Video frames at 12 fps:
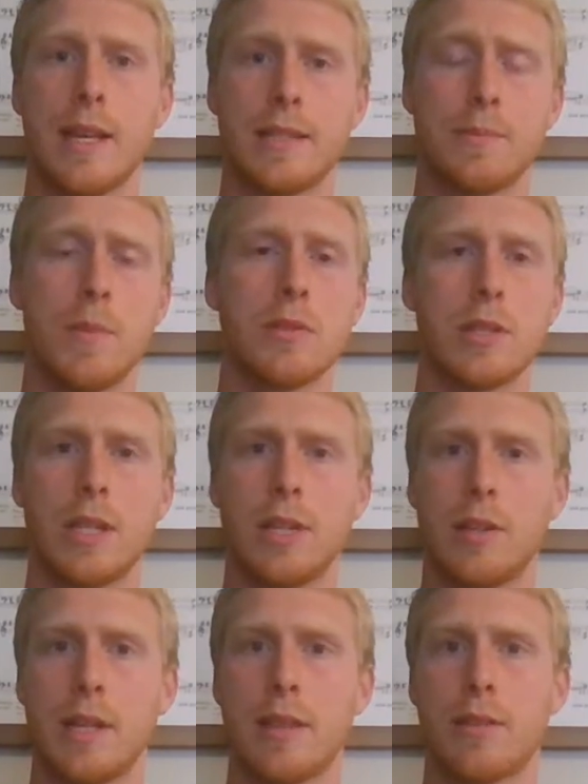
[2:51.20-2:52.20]
it's most
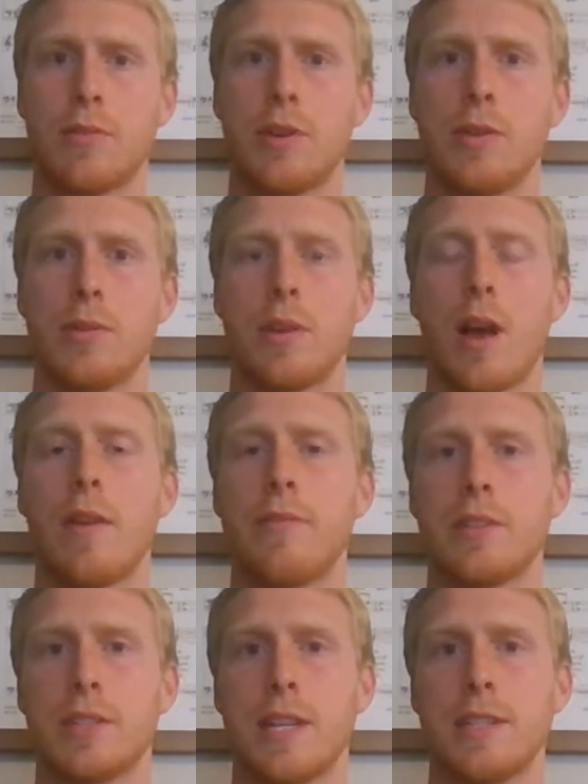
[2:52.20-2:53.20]
clearly through
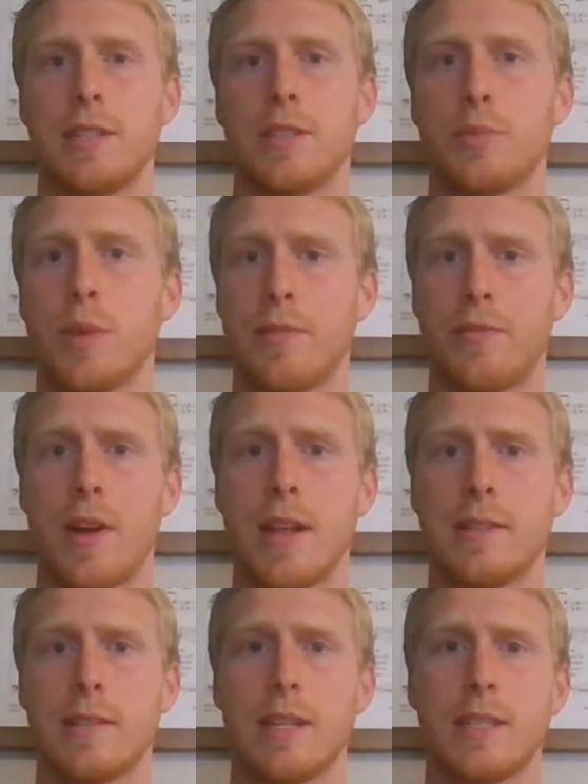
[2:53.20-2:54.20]
conversations with
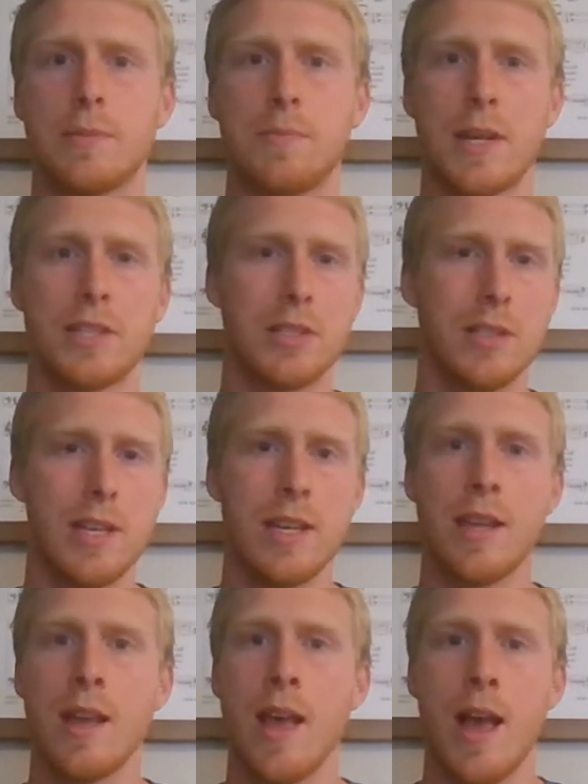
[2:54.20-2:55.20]
friends,
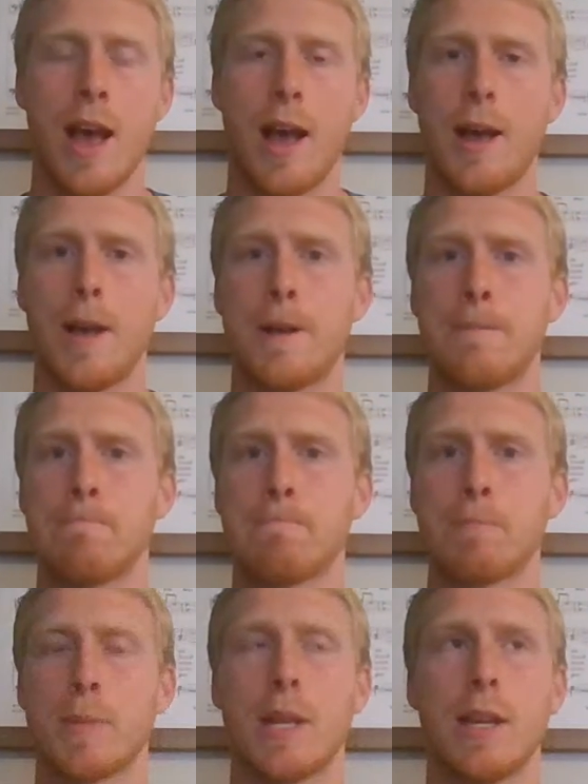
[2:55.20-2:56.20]
especially
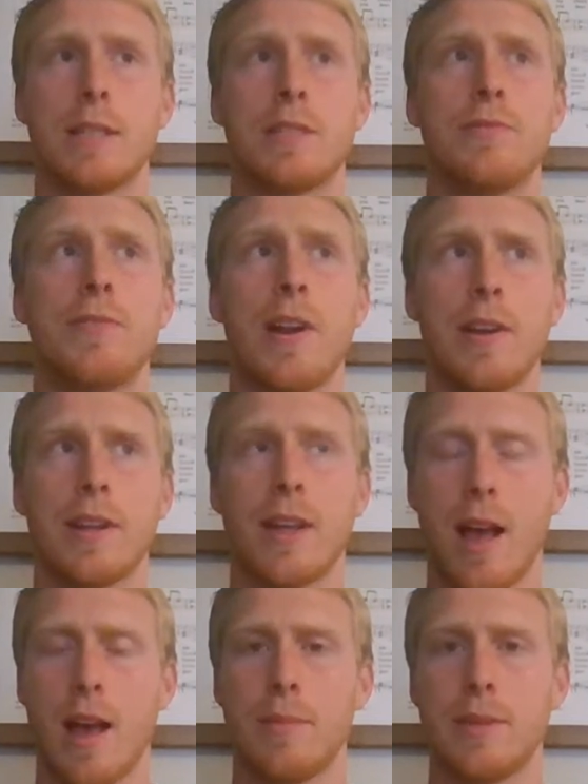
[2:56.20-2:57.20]
it's very
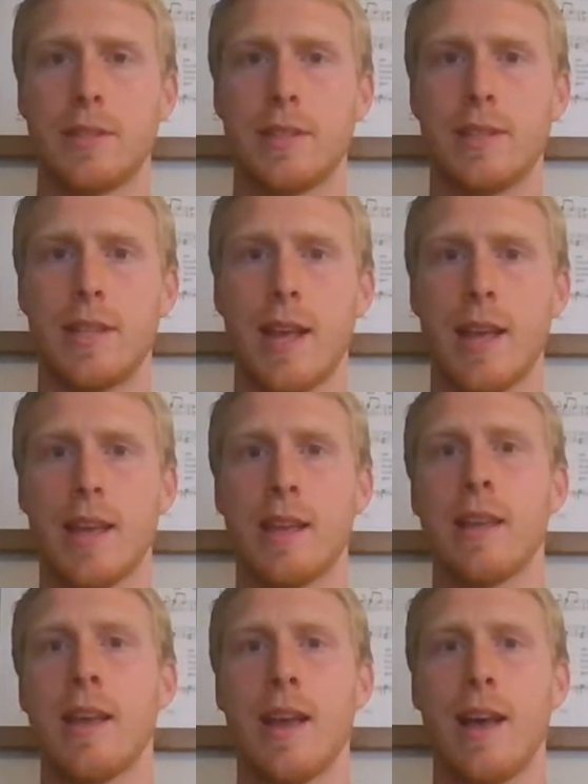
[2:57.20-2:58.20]
common
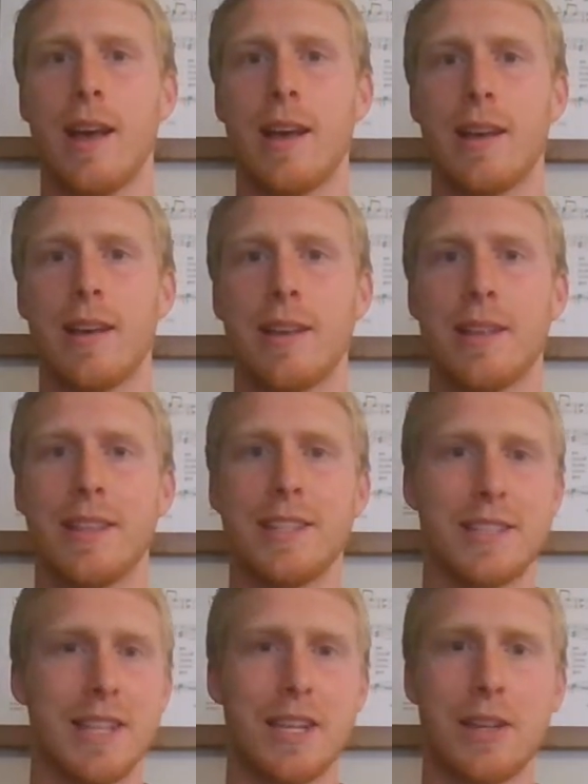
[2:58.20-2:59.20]
today,
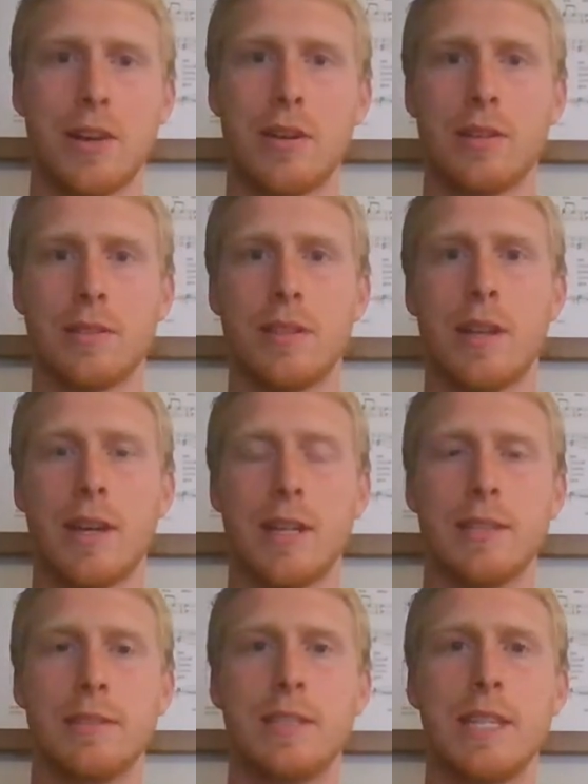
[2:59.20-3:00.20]
this thing called
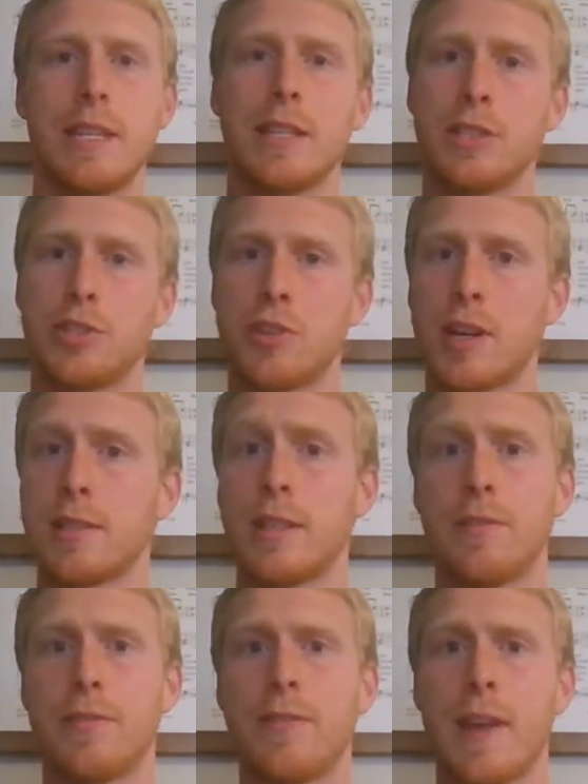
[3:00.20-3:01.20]
deconstructing